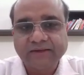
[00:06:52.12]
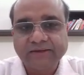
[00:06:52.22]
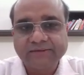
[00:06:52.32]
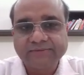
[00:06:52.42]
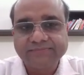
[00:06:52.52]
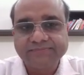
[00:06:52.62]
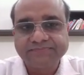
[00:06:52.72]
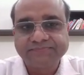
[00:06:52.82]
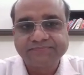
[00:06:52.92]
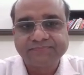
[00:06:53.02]

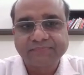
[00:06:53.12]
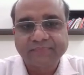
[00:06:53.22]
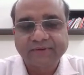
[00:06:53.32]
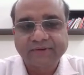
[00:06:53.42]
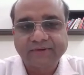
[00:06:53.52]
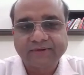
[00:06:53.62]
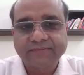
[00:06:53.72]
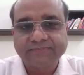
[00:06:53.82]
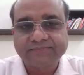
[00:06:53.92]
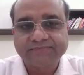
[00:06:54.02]

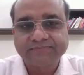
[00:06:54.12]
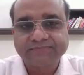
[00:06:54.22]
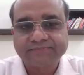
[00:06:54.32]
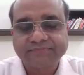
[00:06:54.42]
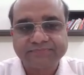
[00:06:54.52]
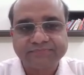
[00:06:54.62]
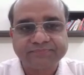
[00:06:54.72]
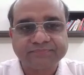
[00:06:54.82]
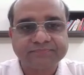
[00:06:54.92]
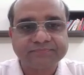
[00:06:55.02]

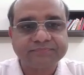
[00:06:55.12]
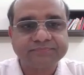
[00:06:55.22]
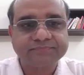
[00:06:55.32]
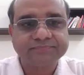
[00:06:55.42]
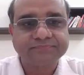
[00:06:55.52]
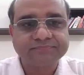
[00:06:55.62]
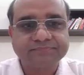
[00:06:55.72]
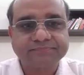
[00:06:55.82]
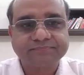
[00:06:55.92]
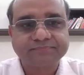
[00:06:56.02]

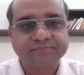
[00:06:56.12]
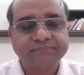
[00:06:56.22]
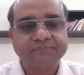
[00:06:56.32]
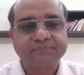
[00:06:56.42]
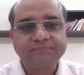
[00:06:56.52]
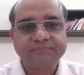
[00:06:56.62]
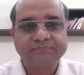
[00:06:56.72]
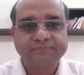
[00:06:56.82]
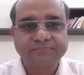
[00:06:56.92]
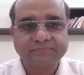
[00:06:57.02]

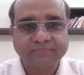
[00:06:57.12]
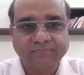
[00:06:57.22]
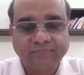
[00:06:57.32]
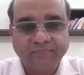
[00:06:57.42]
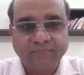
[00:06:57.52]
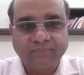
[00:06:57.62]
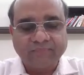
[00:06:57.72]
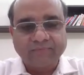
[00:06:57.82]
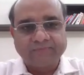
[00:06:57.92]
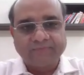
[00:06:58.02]

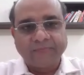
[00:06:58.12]
(silent)